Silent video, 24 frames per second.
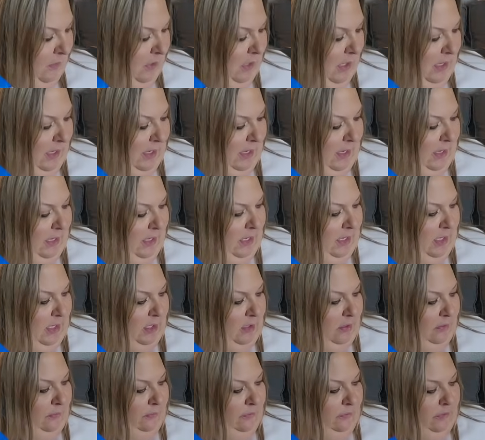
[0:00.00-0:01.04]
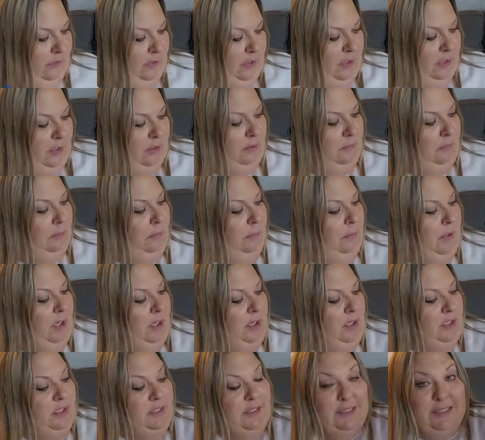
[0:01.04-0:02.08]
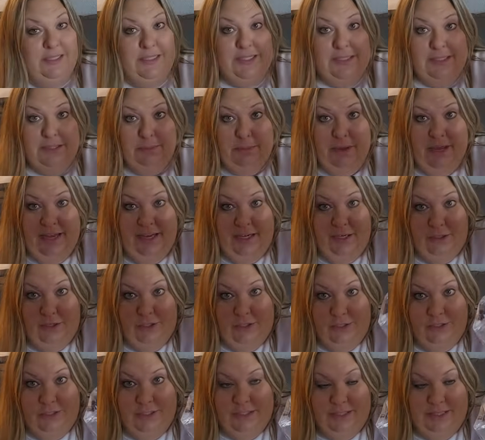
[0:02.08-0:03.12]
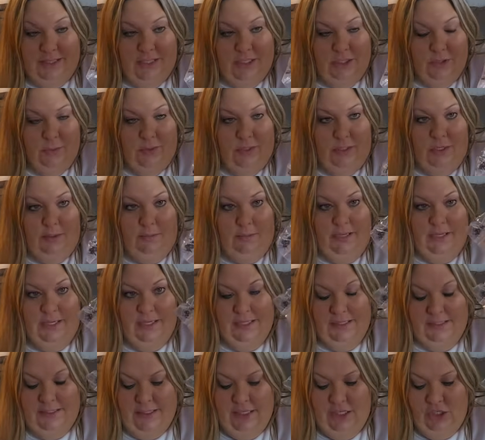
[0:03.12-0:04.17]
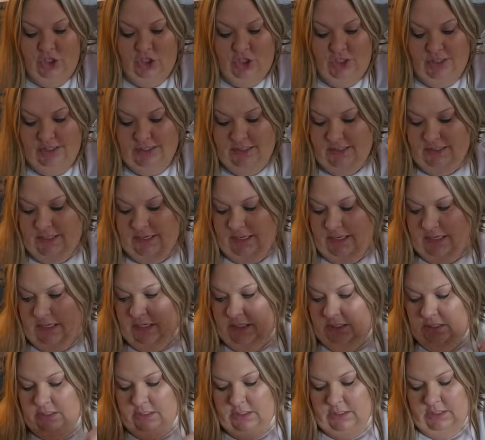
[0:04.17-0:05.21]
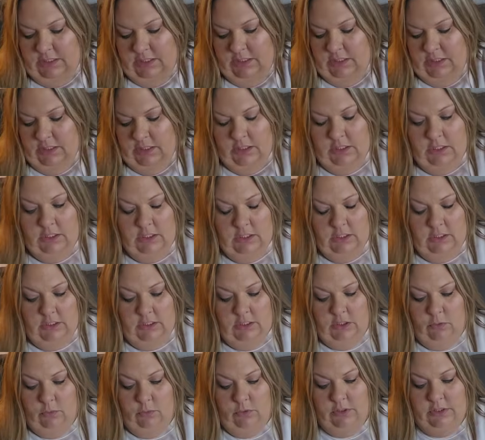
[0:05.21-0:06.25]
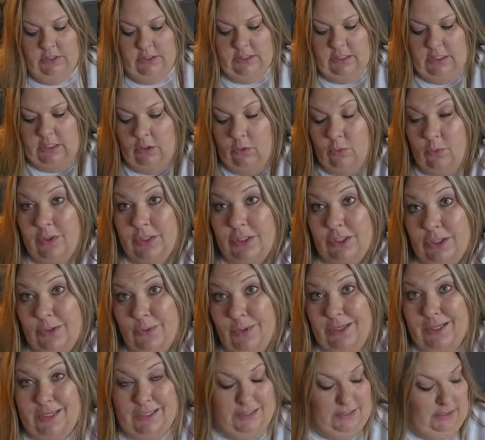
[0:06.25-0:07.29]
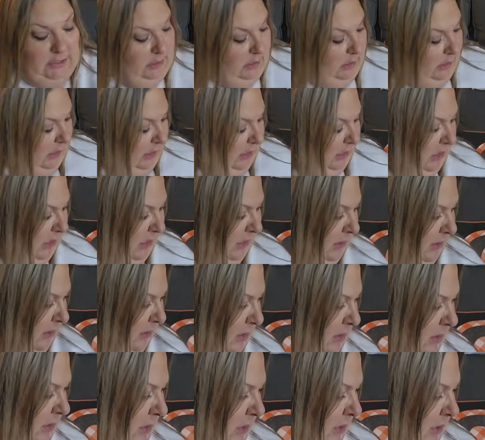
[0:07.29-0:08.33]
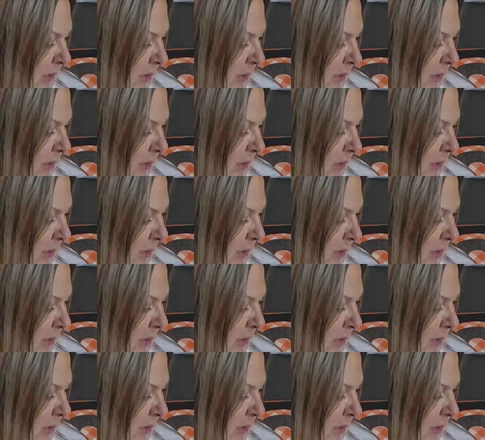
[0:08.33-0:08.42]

I have bugs and spiders. These went on my concession stand. So we'll see once we get to that.